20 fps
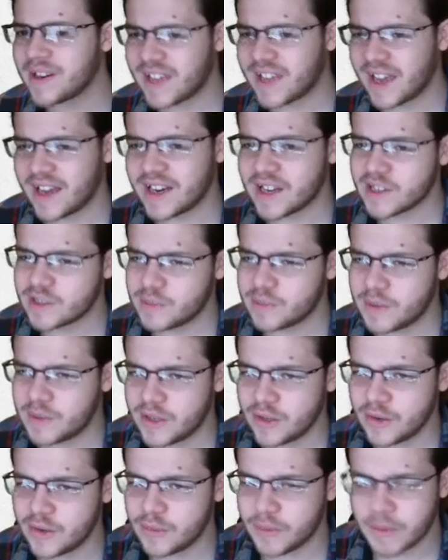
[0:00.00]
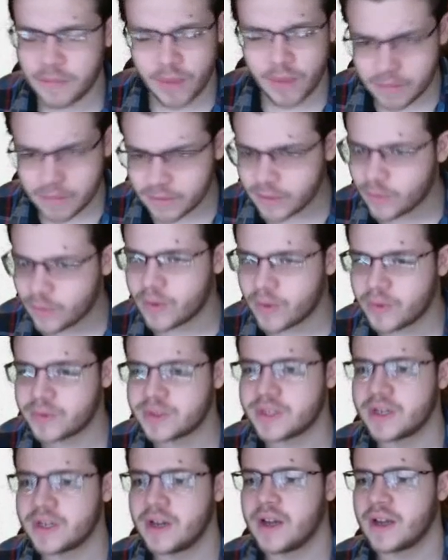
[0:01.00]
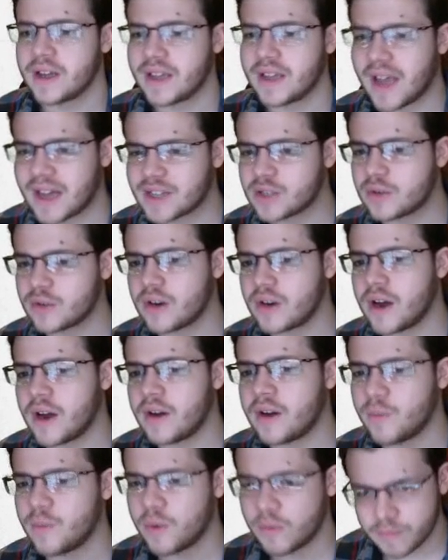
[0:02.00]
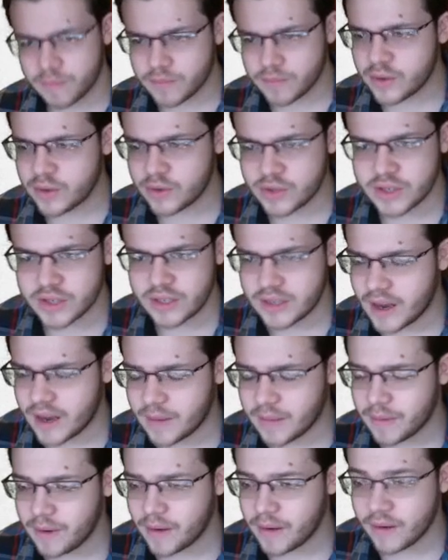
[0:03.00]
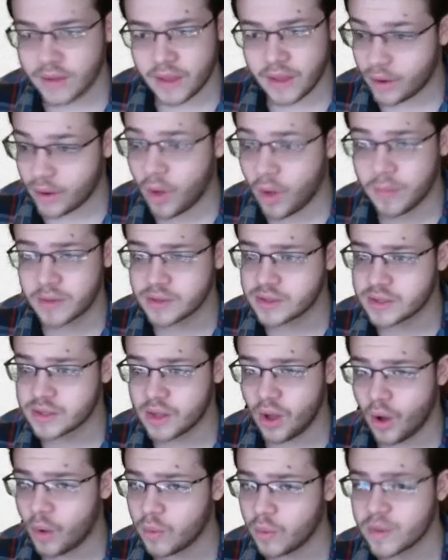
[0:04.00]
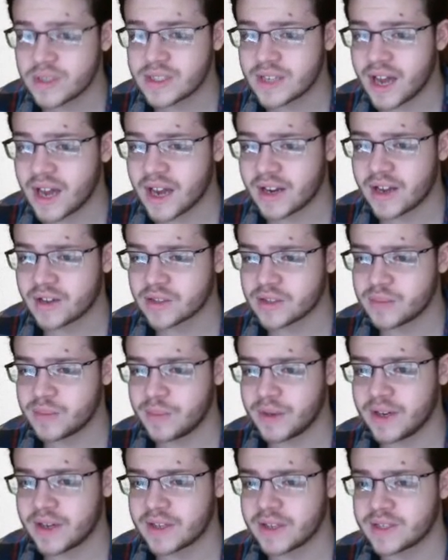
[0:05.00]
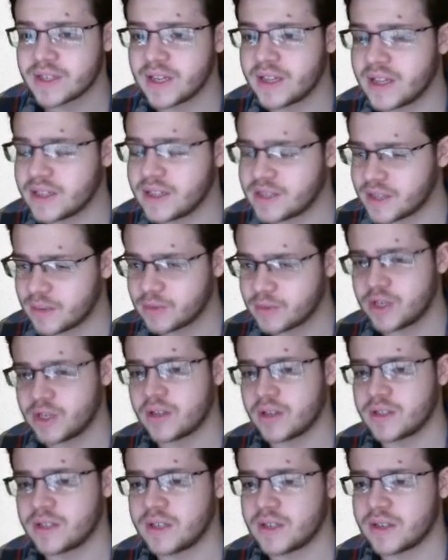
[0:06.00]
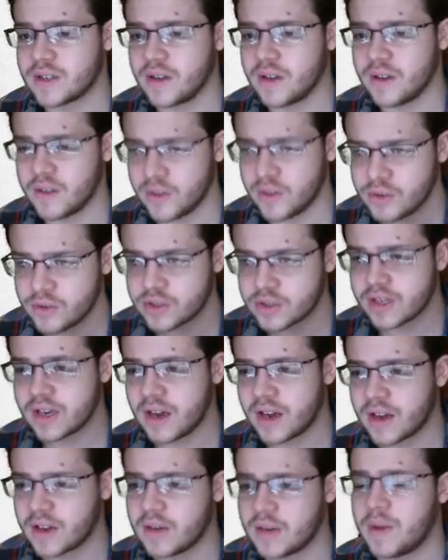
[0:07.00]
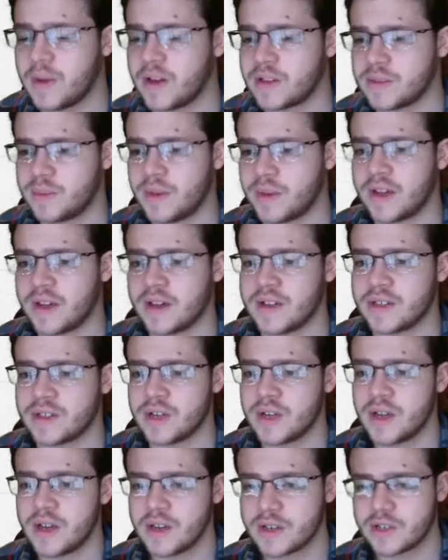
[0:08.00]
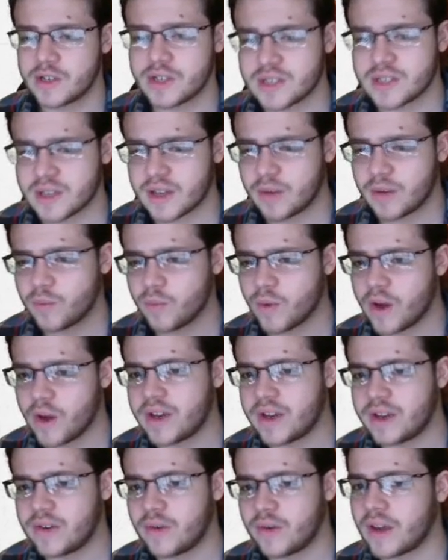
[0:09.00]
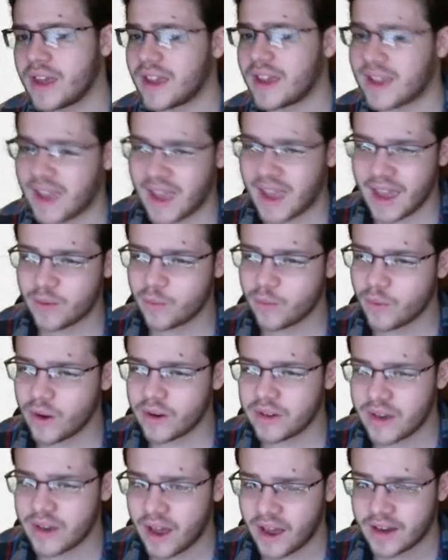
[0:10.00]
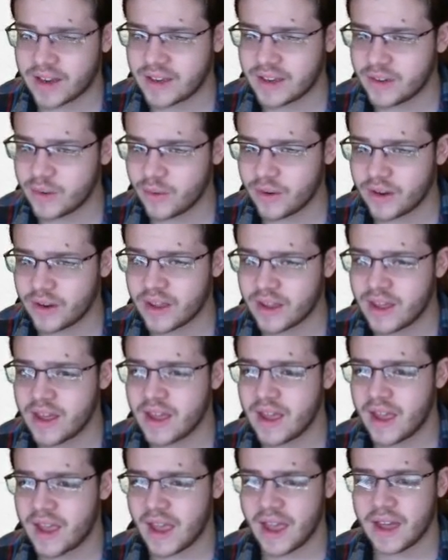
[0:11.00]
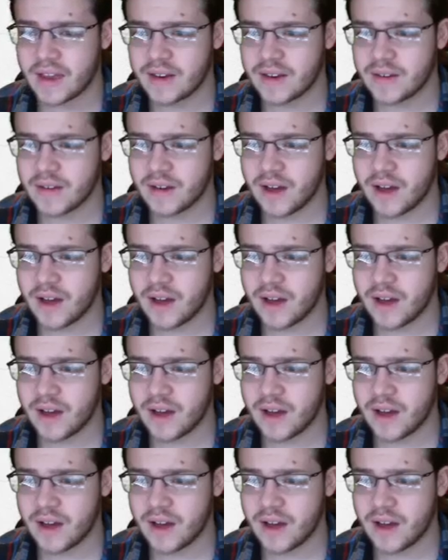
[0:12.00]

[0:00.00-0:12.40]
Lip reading: can outspeed you, but probably won't. Gastrodon will usually not, like almost always not outspeed us, and then same with Jellicent, usually not going to be outspeeding us. Jellicent can run Hindering, it can run not Hindering, and